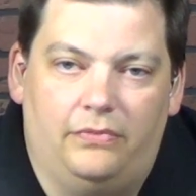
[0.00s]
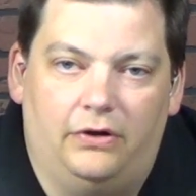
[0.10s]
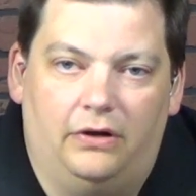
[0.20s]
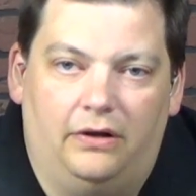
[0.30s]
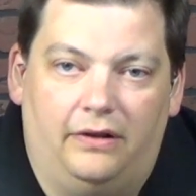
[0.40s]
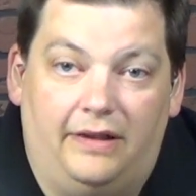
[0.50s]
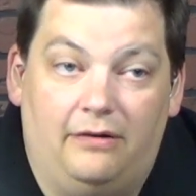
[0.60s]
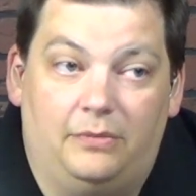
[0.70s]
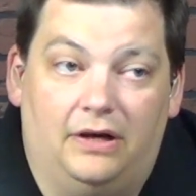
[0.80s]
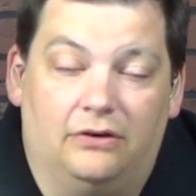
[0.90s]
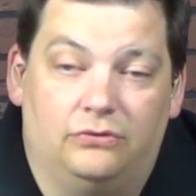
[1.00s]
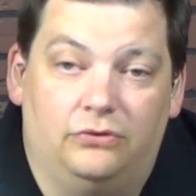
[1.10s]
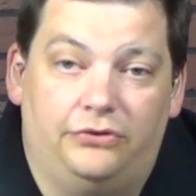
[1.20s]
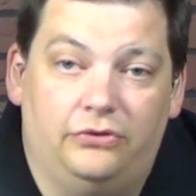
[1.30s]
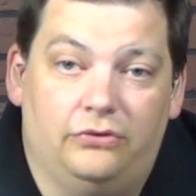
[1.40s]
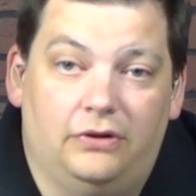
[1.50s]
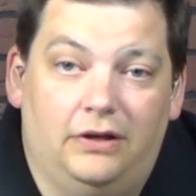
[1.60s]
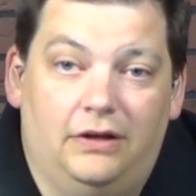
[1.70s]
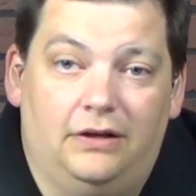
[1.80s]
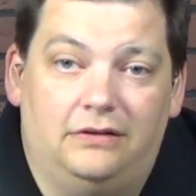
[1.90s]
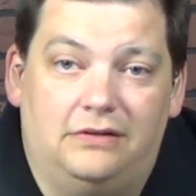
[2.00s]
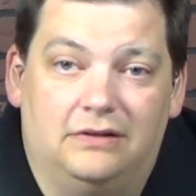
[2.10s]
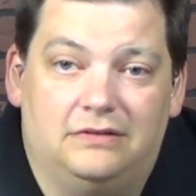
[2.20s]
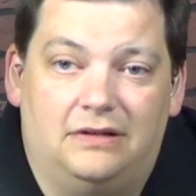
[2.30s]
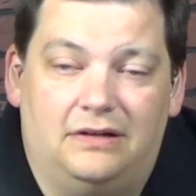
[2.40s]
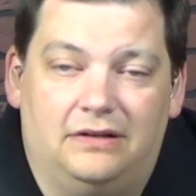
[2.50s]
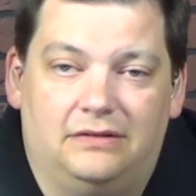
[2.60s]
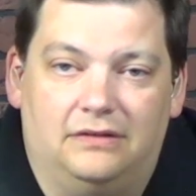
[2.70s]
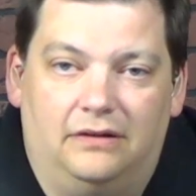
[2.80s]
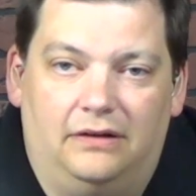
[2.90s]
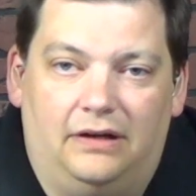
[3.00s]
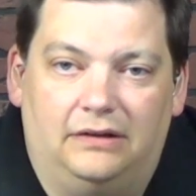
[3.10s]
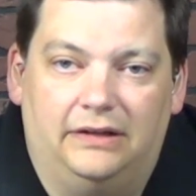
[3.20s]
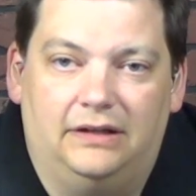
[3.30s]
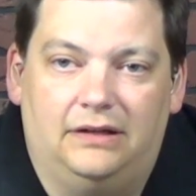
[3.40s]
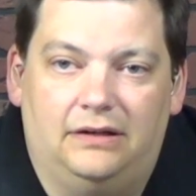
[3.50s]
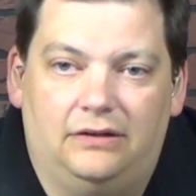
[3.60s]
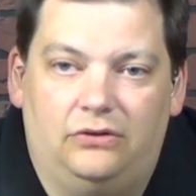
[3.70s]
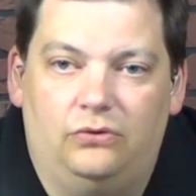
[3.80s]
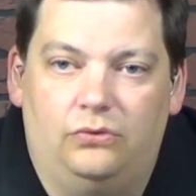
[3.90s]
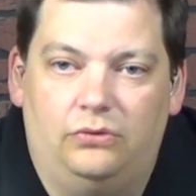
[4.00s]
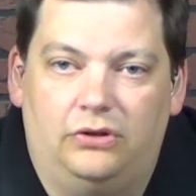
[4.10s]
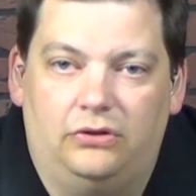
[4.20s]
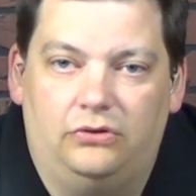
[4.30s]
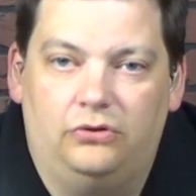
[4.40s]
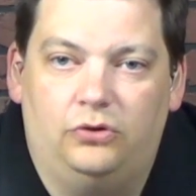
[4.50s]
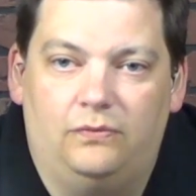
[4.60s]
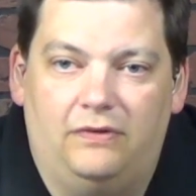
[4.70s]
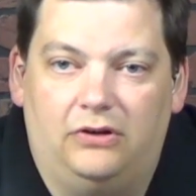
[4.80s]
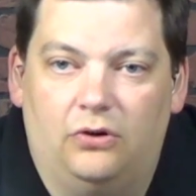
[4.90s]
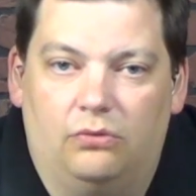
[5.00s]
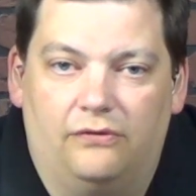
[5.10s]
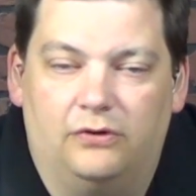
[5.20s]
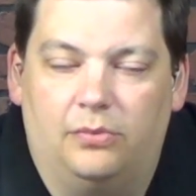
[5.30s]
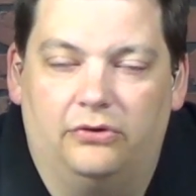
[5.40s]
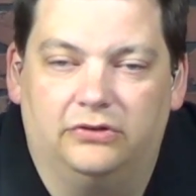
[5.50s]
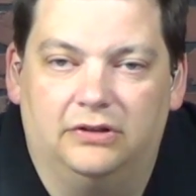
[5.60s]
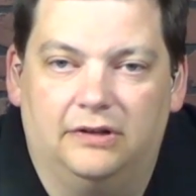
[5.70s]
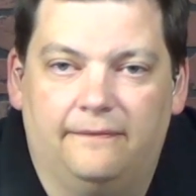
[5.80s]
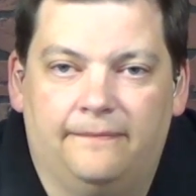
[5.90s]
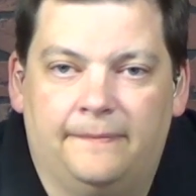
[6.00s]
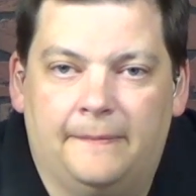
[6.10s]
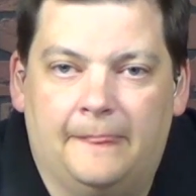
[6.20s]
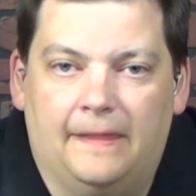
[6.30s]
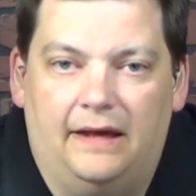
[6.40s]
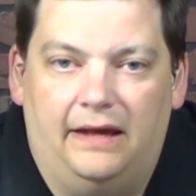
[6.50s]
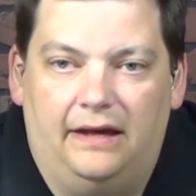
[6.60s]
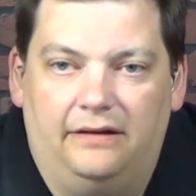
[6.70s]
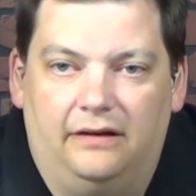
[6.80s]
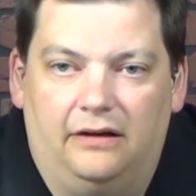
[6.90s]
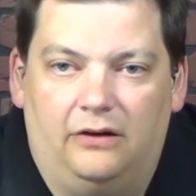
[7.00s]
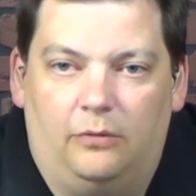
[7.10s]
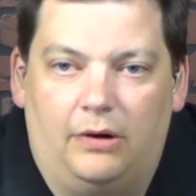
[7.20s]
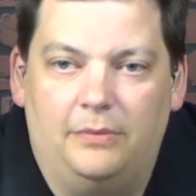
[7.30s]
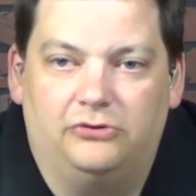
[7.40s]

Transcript: that would be kind of cool too. Just send us a link to the YouTube video wherever you post it, and it'll probably